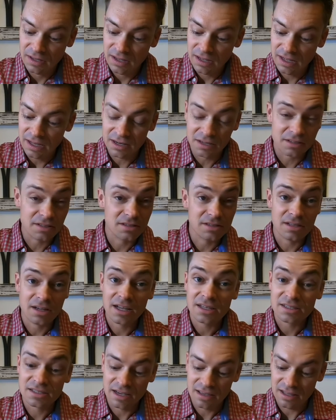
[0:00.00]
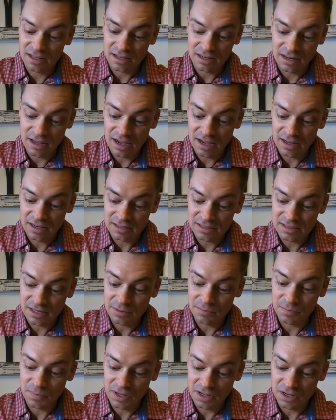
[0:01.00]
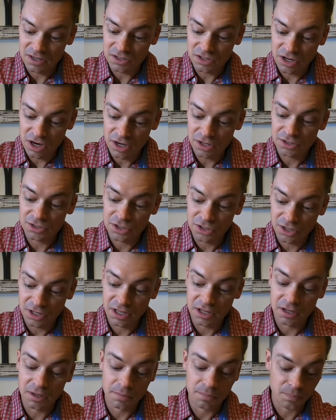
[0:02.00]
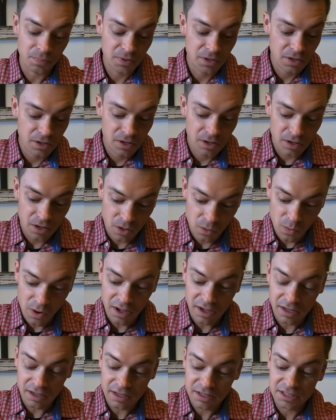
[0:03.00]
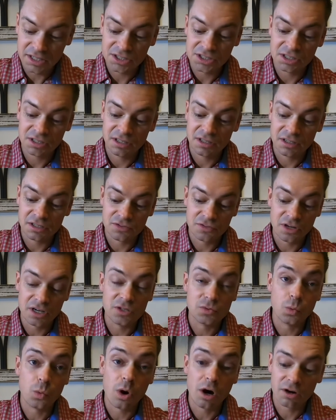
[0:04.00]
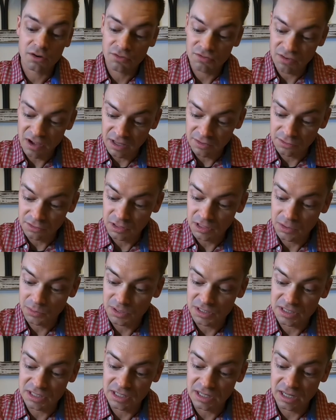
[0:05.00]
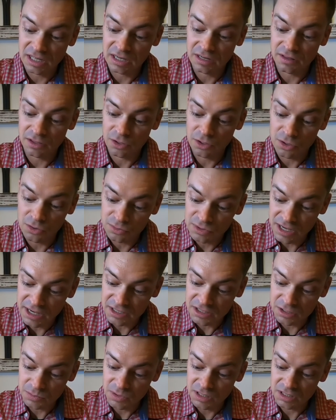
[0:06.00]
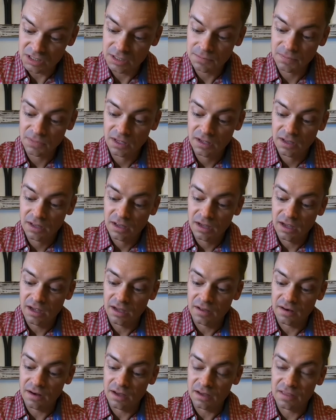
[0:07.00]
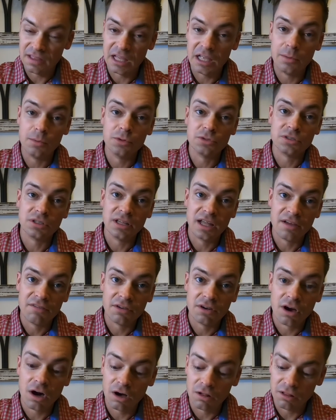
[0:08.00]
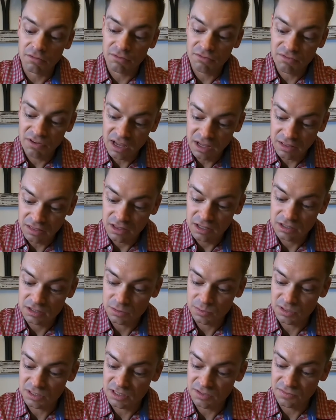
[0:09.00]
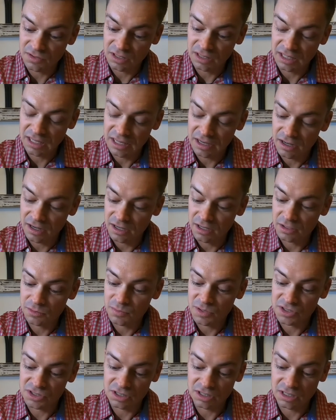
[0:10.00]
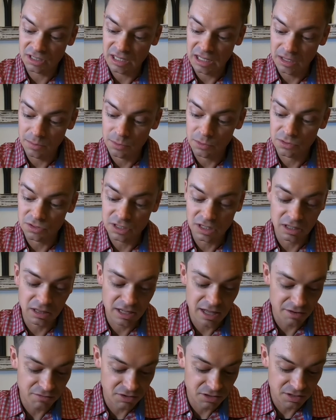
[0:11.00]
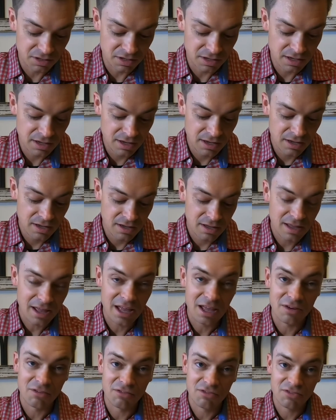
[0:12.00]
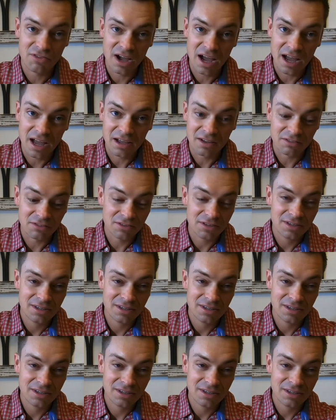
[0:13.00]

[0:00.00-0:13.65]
And it does not say that he died. It said because God took him away. Additionally, this phrase walked faithfully we see again in the New Testament in the Hebrews 11 Hall of Faith. Specifically, Enoch is mentioned in Hebrews 11 and 5.